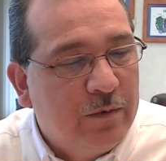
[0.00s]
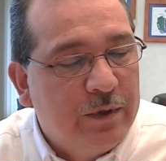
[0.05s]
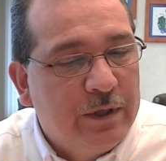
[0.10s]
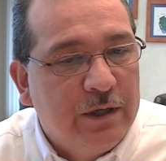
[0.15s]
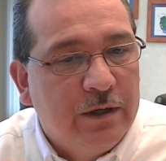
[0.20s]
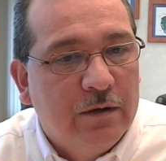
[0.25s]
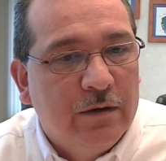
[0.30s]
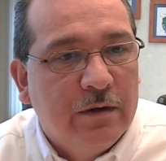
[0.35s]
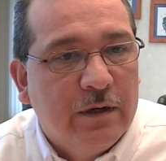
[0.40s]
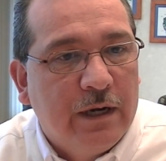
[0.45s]
When
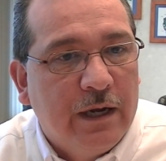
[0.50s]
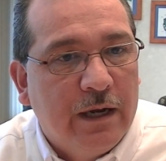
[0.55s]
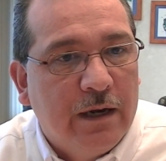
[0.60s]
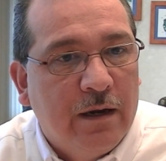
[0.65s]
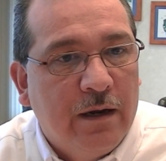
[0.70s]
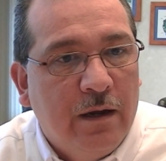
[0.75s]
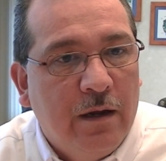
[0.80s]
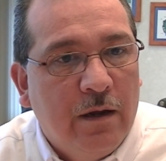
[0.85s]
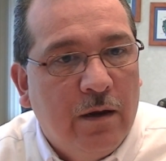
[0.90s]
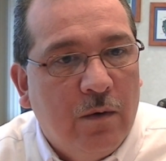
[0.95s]
you look at
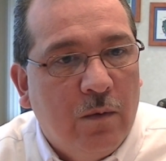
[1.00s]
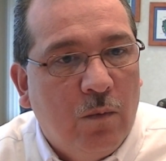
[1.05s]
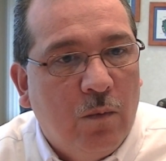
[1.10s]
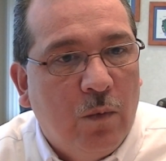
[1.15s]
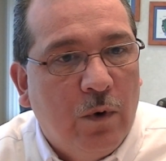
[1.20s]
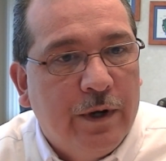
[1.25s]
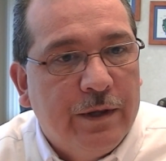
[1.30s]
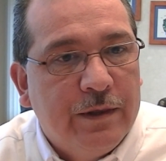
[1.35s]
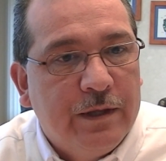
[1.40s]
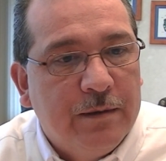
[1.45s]

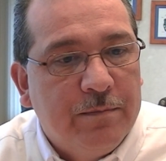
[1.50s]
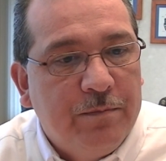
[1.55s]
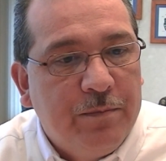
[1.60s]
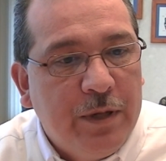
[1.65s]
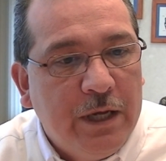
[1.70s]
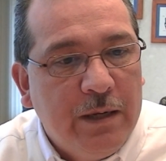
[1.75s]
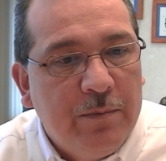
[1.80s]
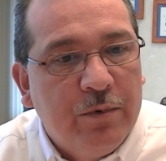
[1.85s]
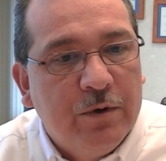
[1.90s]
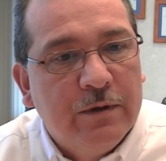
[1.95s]
what the
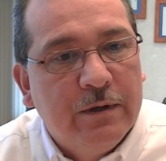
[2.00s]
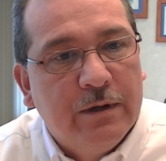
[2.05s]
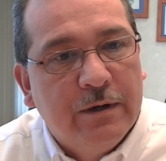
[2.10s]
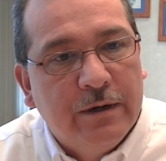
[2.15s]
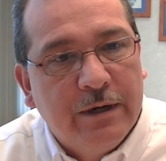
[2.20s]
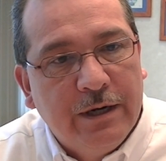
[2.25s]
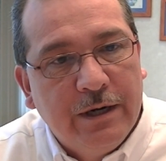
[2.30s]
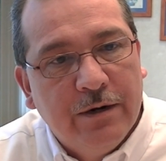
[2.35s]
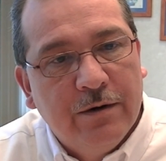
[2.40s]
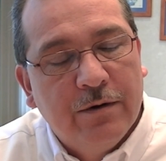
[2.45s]
people that
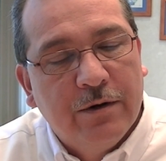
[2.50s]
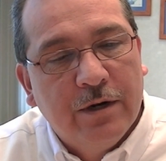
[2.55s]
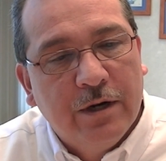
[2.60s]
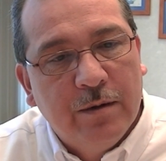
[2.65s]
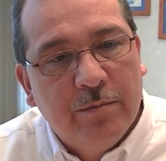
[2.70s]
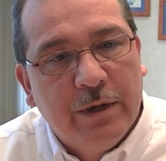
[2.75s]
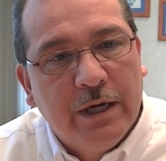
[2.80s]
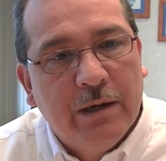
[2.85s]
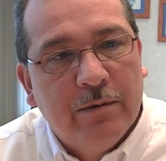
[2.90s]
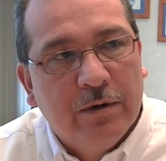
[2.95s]
are here are going
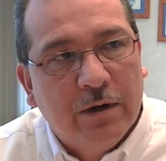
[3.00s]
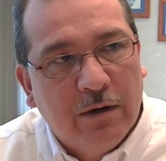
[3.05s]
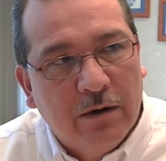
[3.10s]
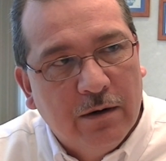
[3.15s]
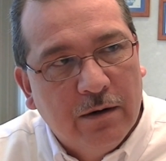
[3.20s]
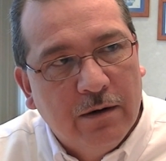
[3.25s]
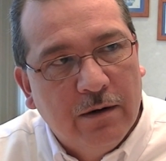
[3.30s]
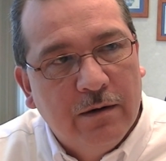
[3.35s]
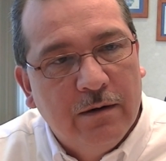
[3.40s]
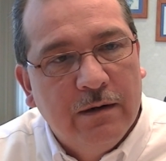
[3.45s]
to be able to
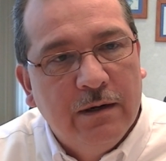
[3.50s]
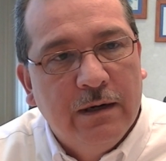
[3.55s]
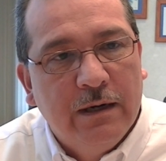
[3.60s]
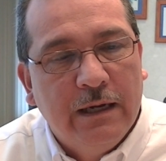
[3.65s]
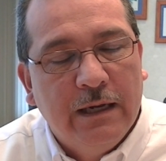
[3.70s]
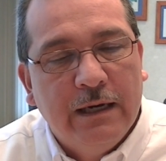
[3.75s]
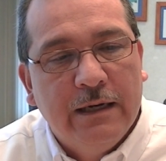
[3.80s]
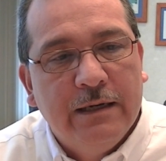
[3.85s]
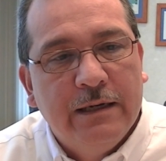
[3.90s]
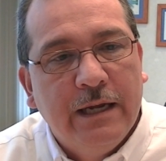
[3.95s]
learn
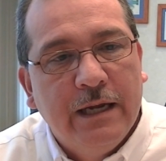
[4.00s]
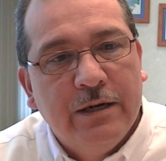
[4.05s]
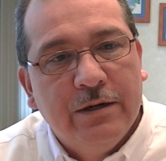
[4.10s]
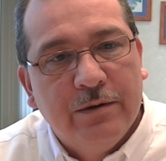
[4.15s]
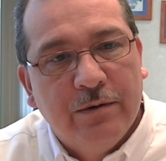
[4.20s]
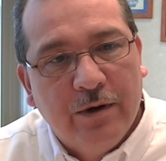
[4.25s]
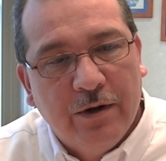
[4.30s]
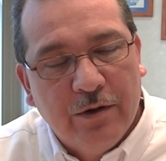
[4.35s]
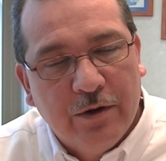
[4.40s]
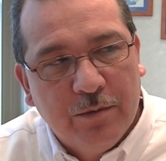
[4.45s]
and take
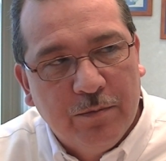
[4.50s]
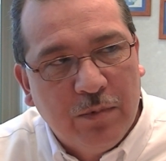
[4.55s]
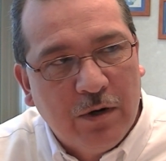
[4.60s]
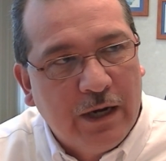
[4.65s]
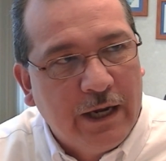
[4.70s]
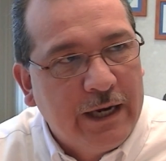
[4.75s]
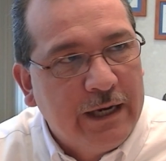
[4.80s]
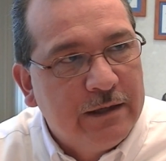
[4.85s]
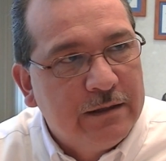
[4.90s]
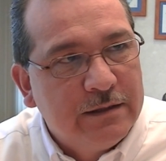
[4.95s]
to other
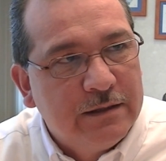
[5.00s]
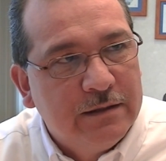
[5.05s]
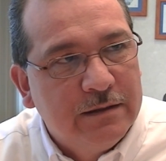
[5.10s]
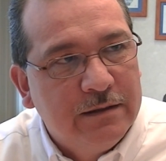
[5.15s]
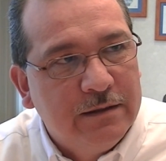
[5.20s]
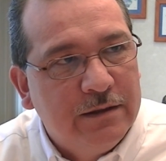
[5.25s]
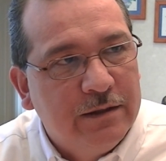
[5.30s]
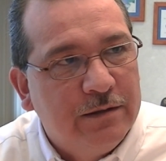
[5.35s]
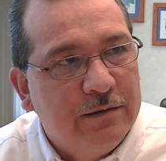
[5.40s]
plants,